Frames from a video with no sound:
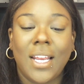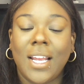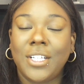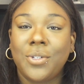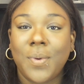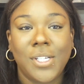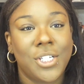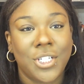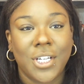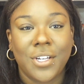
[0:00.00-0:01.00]
and I just wanted
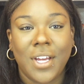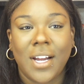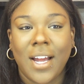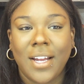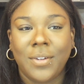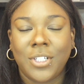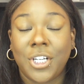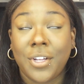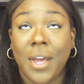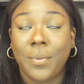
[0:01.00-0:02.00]
to share
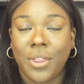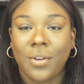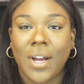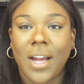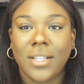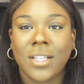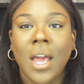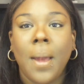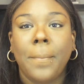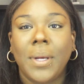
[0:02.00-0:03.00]
that with you guys,
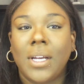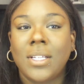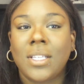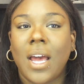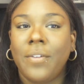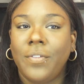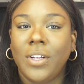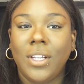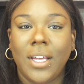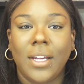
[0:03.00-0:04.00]
because I
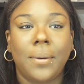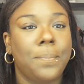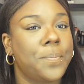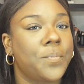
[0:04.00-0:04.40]
feel like